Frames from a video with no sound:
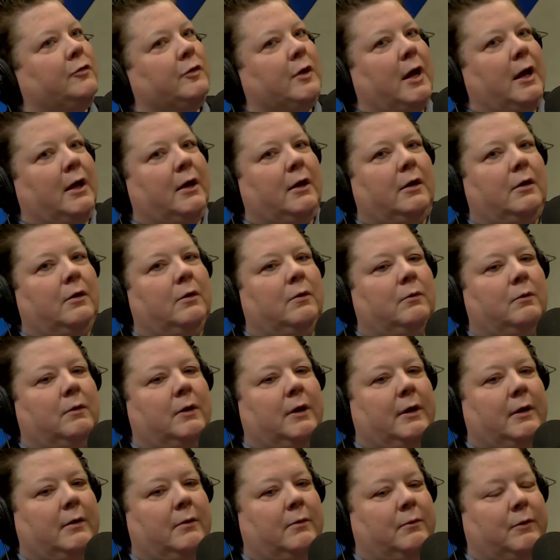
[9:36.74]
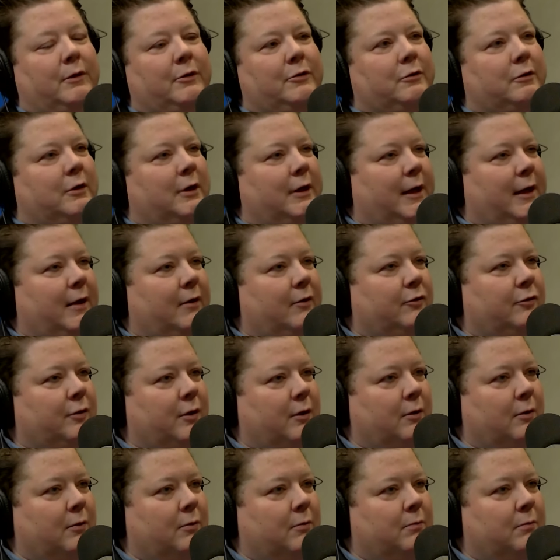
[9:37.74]
I know at Richard Hale's
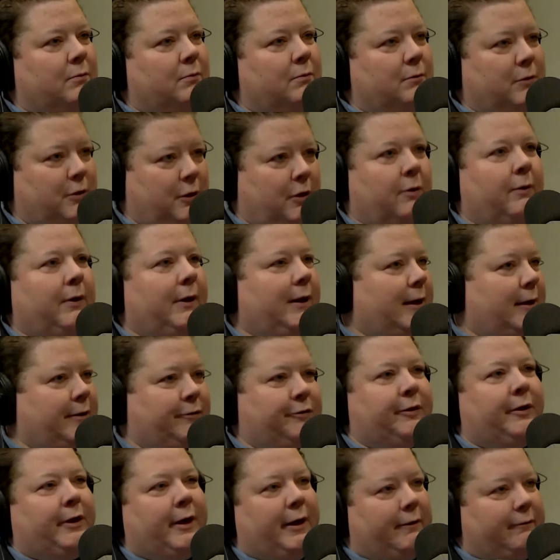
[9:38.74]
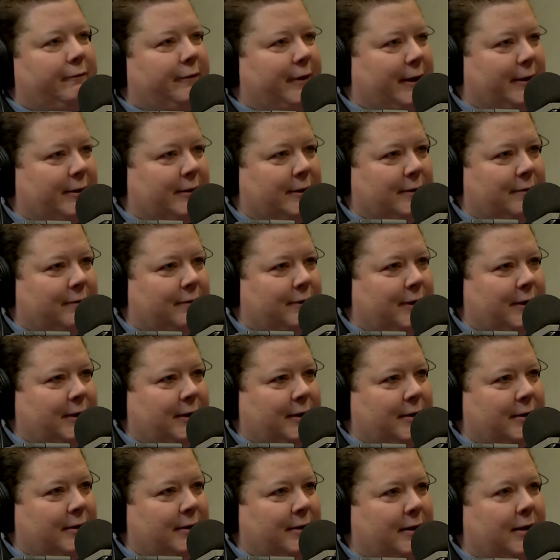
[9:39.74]
home, you know, he has a lot of
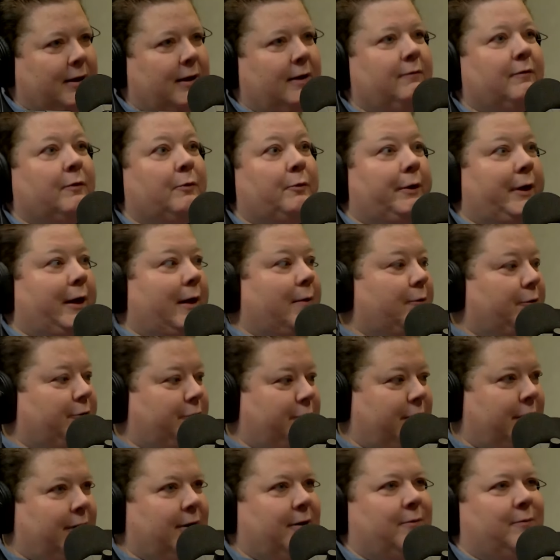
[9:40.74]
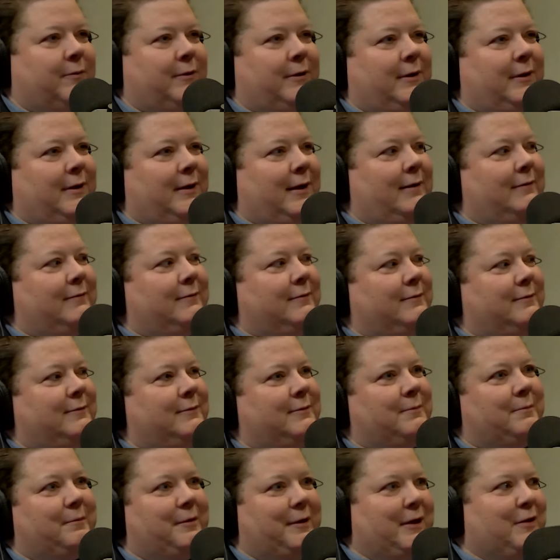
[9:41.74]
activity, mm-hmm. and, and, even when I was there, we had
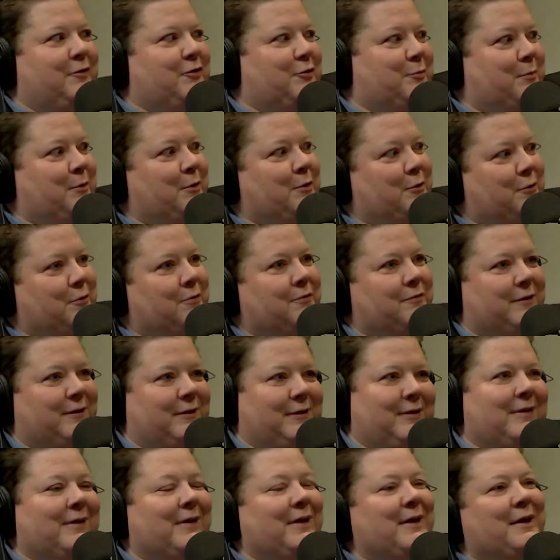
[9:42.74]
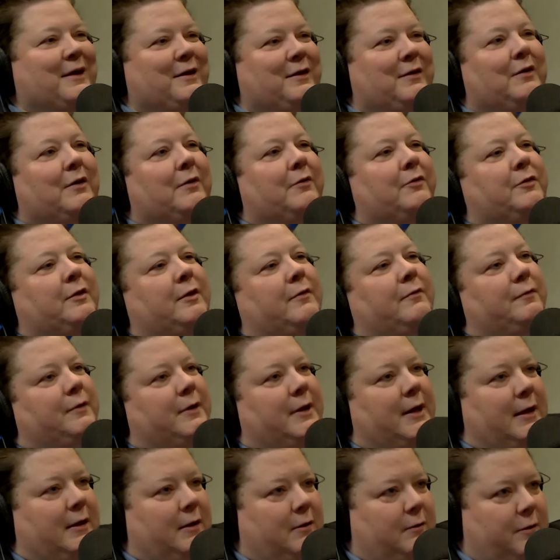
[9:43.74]
some things move and mm-hmm. you know stuff,
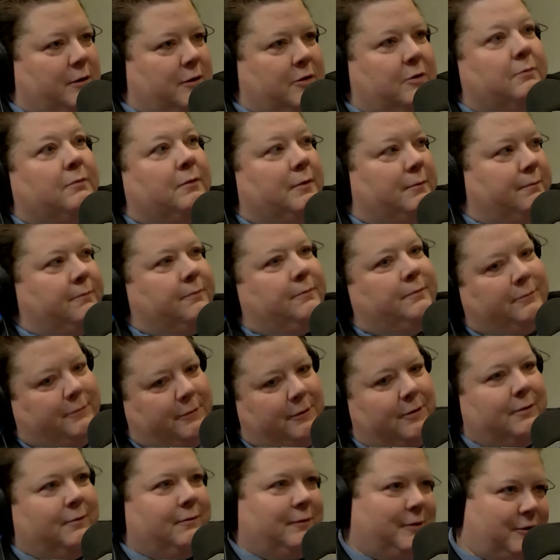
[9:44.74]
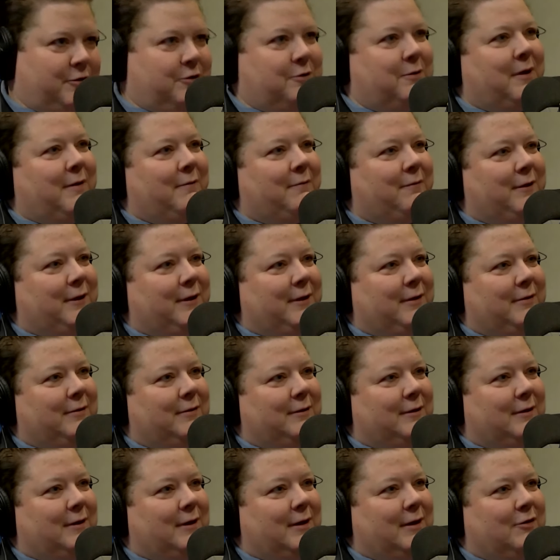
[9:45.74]
and I know that you know that you have things
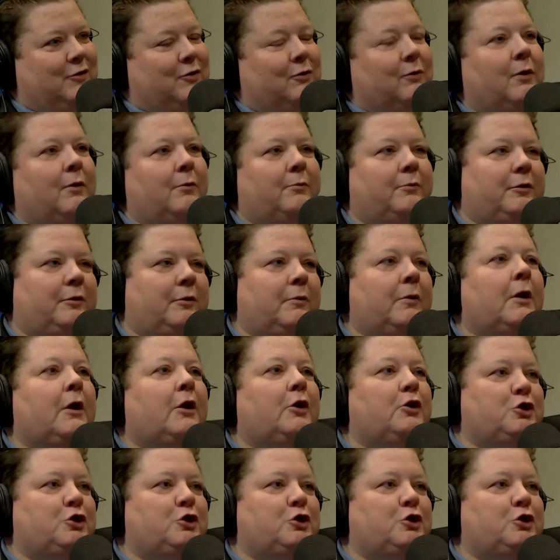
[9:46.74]
at, mm-hmm. at, your home too.